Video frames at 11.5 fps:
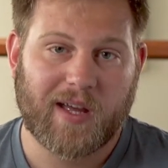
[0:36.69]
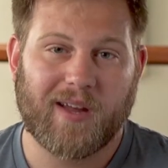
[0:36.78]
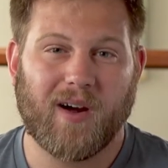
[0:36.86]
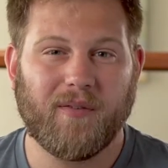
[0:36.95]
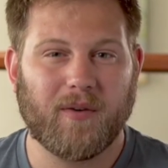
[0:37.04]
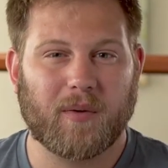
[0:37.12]
It
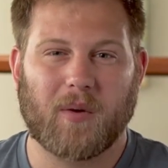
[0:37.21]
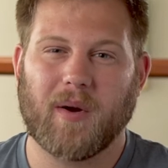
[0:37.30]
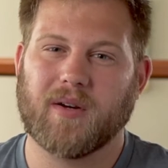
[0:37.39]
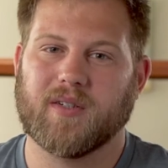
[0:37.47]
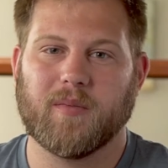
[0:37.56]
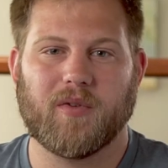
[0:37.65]
often
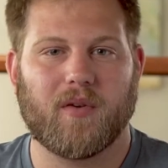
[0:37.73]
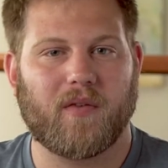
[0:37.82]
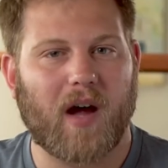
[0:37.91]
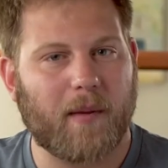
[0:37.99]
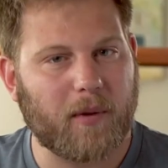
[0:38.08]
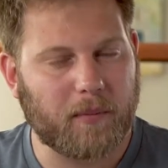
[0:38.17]
requires some sort of
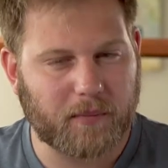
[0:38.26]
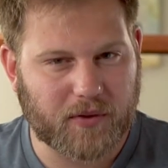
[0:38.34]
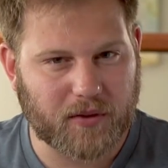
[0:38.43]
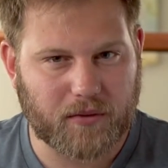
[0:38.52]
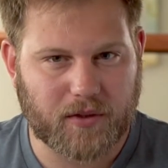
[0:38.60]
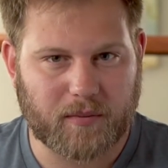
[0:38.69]
hybrid
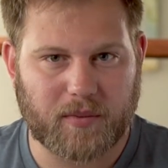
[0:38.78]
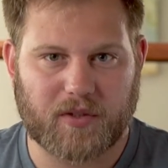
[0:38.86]
solution